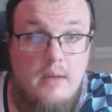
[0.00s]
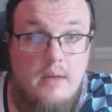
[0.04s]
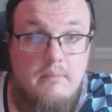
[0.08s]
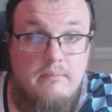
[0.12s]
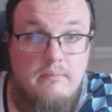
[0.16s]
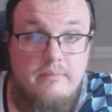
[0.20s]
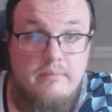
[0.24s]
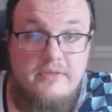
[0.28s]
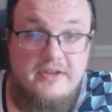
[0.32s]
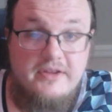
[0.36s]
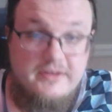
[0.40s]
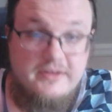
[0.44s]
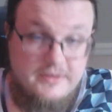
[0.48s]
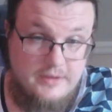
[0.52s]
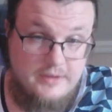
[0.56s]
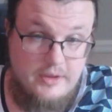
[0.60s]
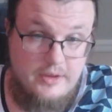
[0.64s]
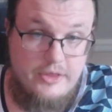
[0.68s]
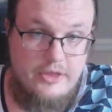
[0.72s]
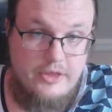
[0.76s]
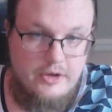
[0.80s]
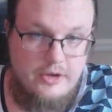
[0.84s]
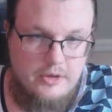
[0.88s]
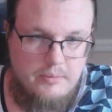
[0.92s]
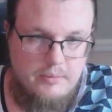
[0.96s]
This is a
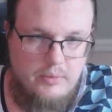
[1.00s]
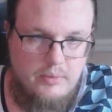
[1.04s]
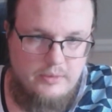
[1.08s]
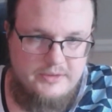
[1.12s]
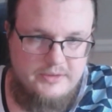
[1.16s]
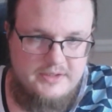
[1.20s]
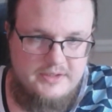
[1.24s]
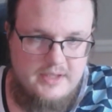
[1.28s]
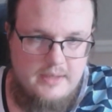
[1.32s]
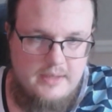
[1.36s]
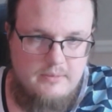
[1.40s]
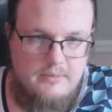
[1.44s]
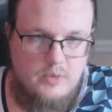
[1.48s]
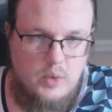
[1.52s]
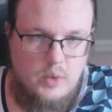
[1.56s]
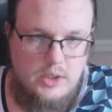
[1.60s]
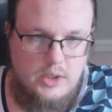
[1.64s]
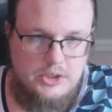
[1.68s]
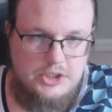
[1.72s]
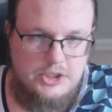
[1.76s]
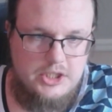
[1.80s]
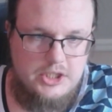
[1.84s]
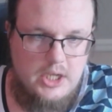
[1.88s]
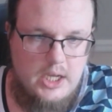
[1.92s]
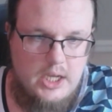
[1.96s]
Thunderbolt themed one
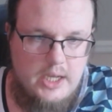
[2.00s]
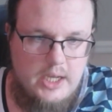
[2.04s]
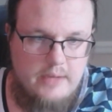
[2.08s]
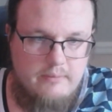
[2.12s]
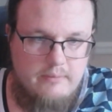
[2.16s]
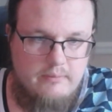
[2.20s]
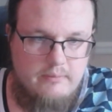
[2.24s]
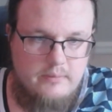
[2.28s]
shot,